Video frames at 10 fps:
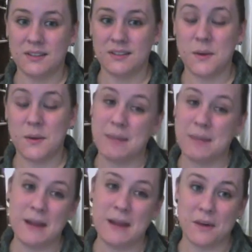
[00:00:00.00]
who
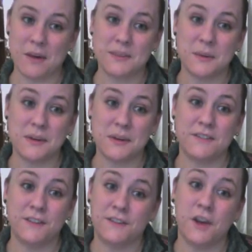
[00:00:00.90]
Abraham thought was going
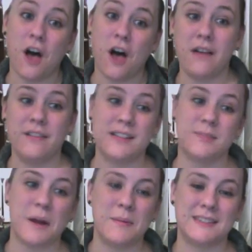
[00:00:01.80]
to fulfill all of these
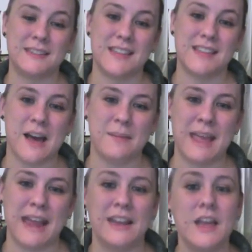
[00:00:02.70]
promises that God
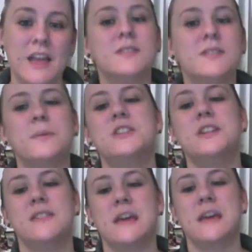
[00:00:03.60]
made. So I want
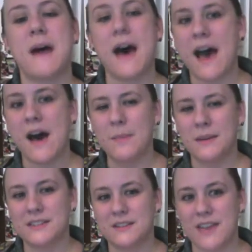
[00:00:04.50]
you to think about how
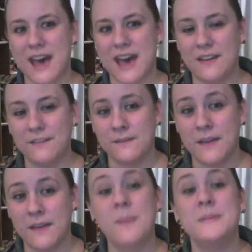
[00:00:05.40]
must of that have
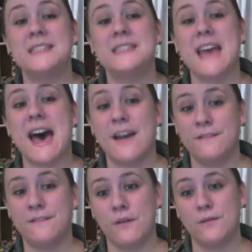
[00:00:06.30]
how must that
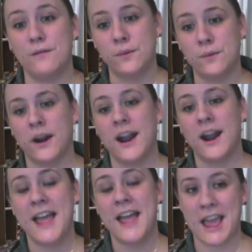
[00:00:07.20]
have felt for
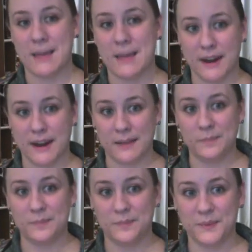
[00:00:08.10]
Abraham.
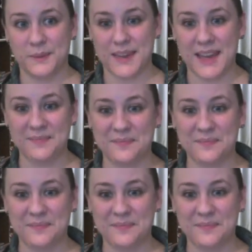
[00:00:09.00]
Okay?